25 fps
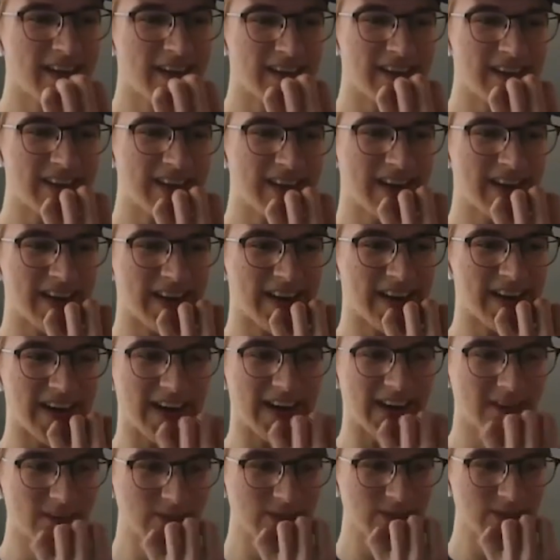Yeah,
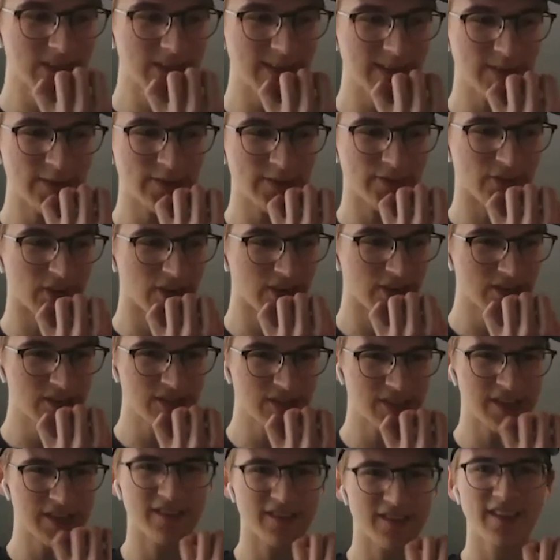I was climbing
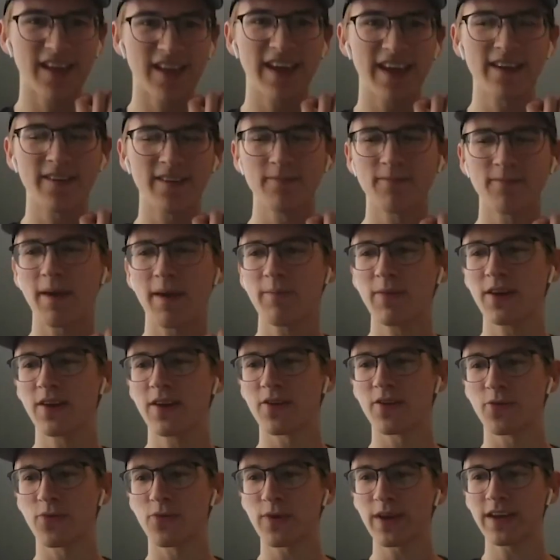first because like maybe
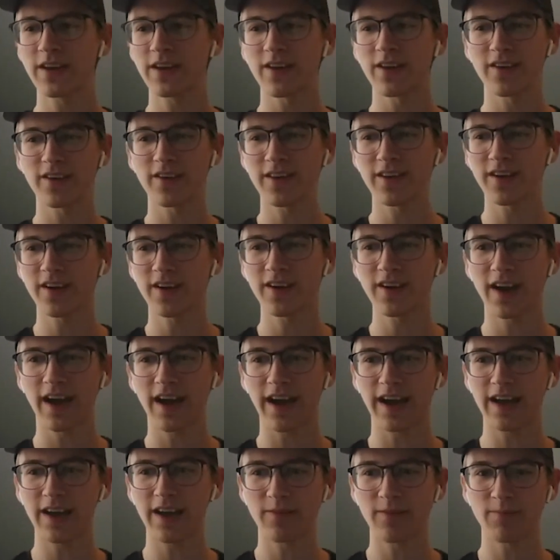a week earlier
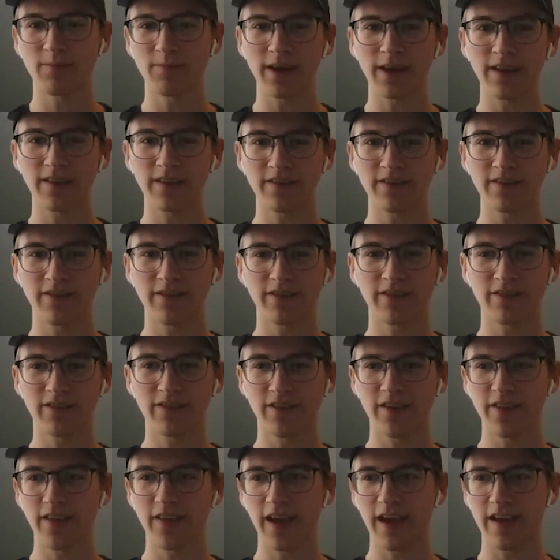I had been
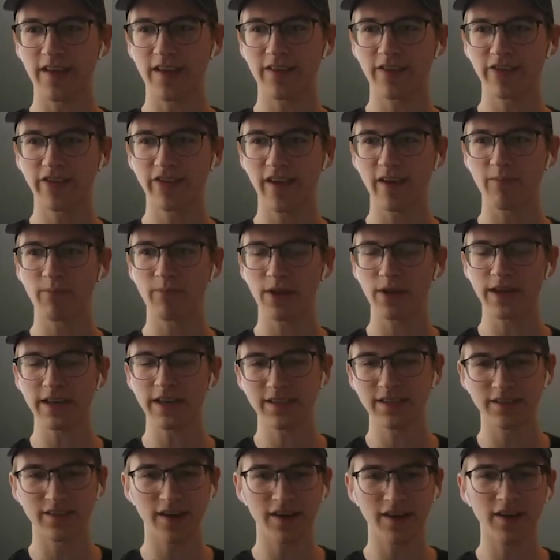to that same
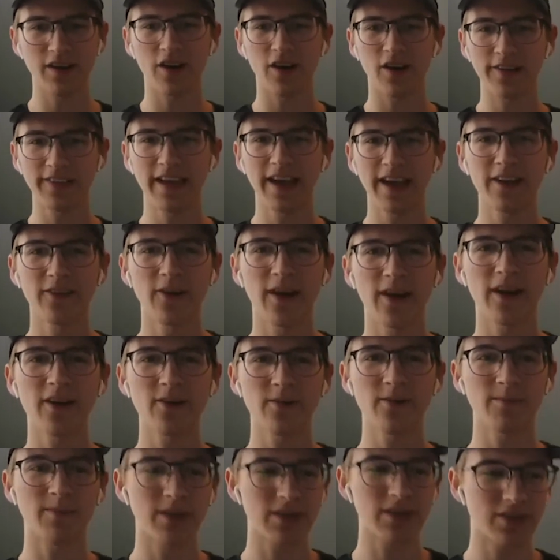place, not on that
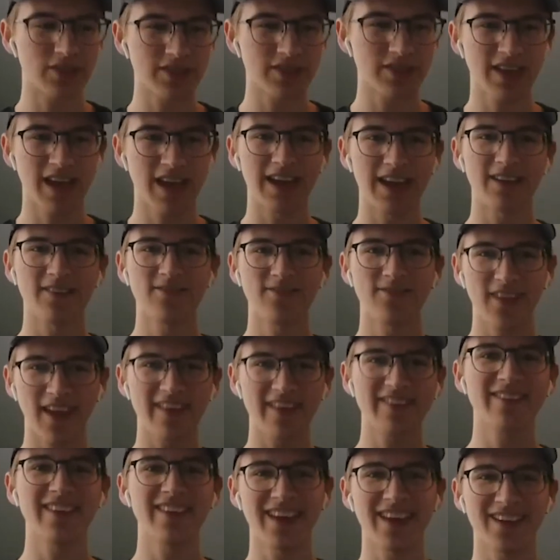route, but just kind of
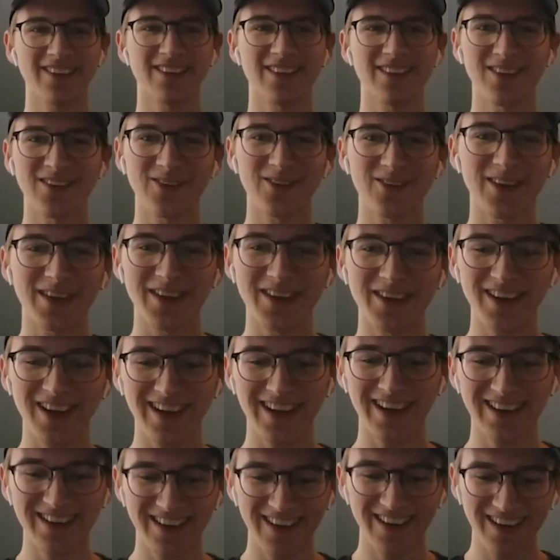testing out the new gear I
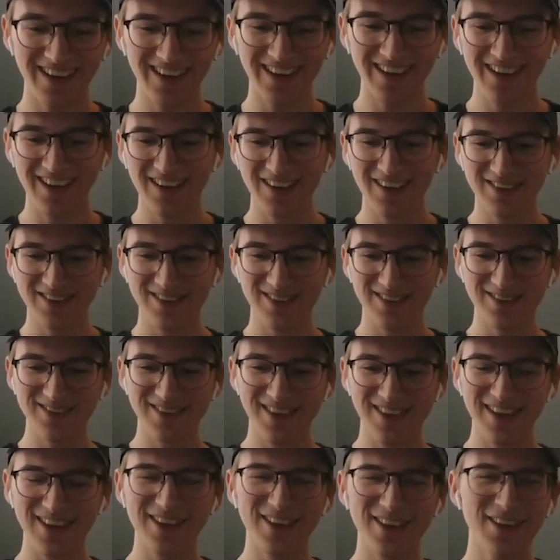had got. So was
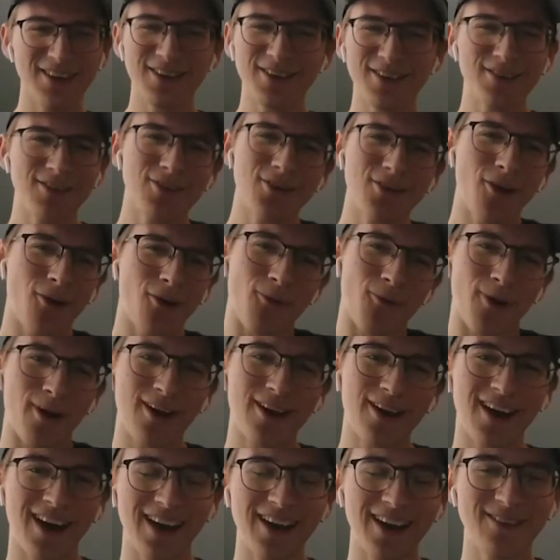like, you know
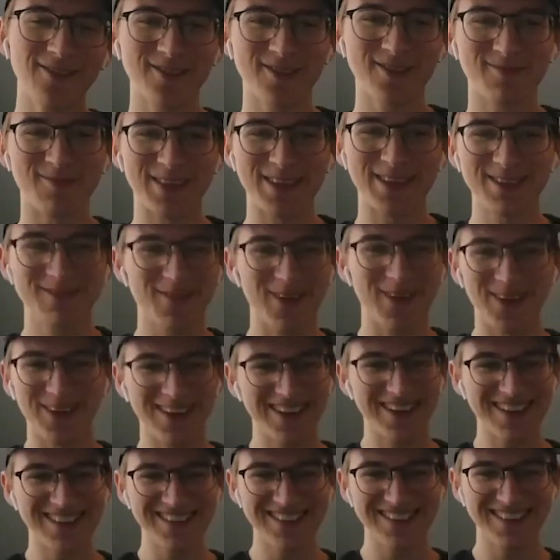what? I have some
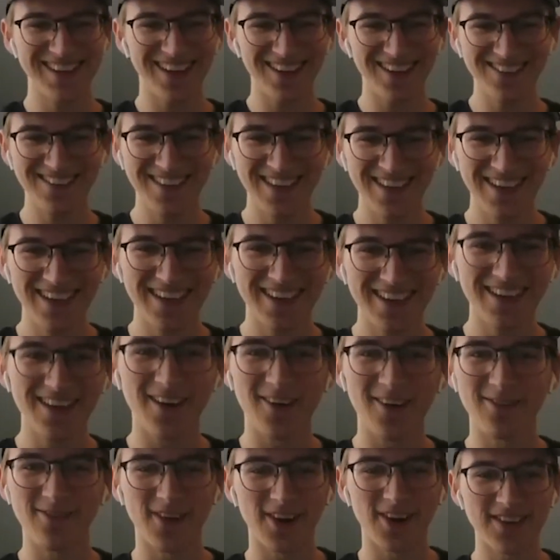experience. I'll
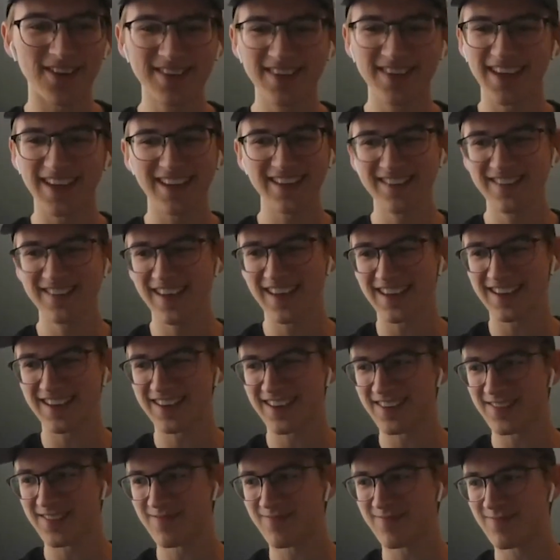go first. And it's like
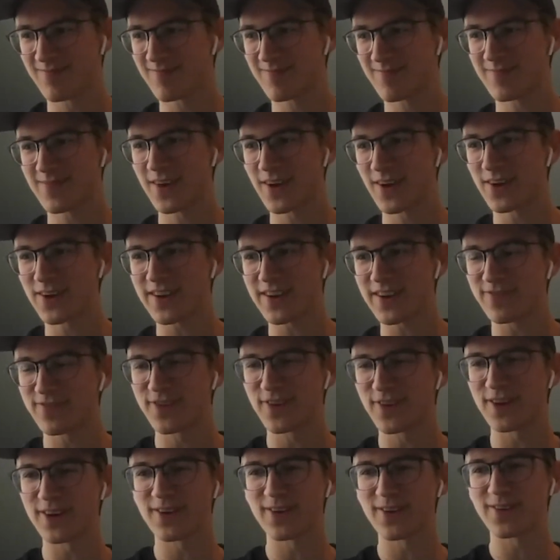a
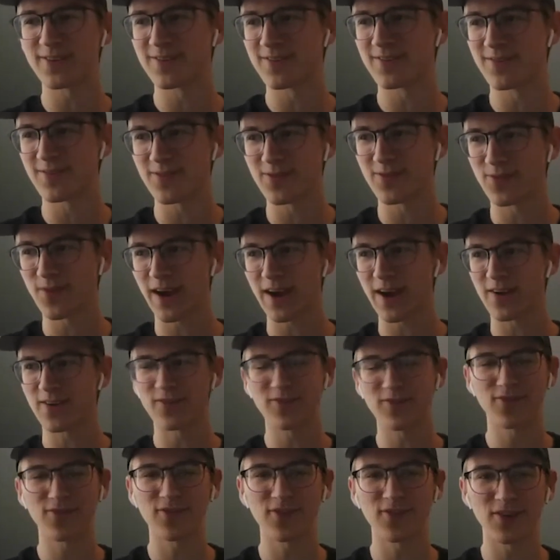30-foot
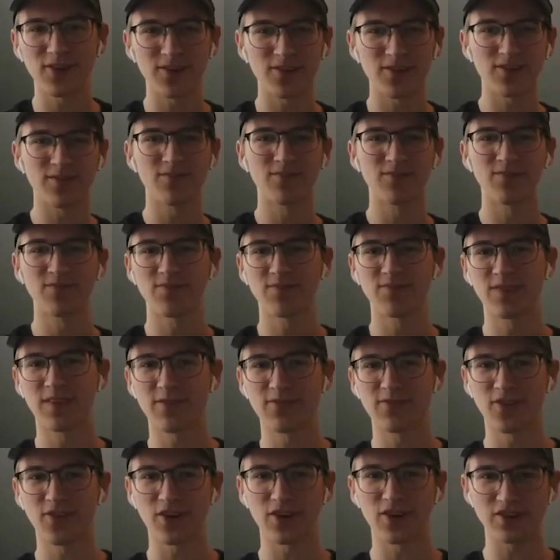route for the
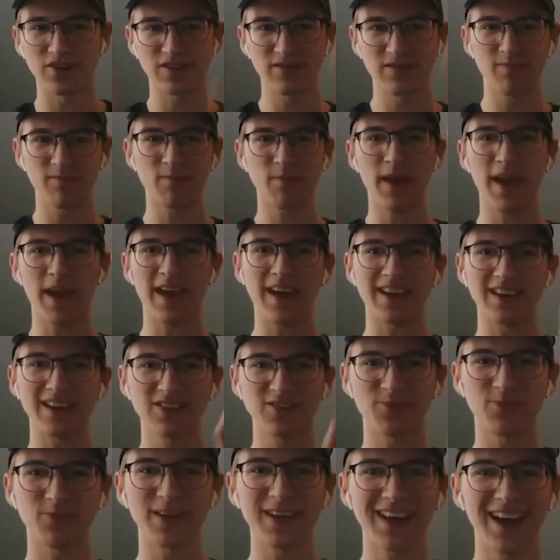first
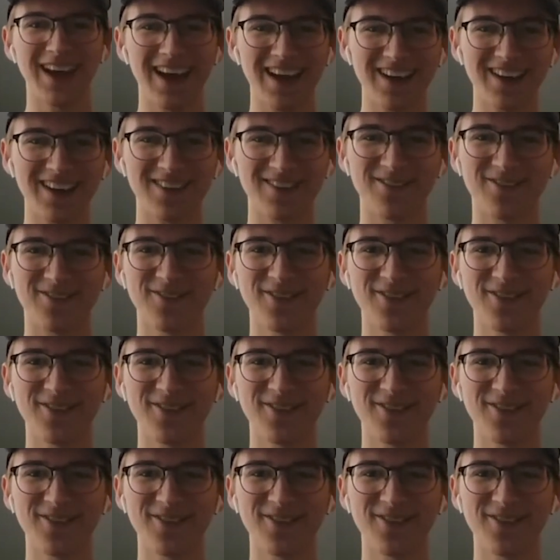pitch. We kind of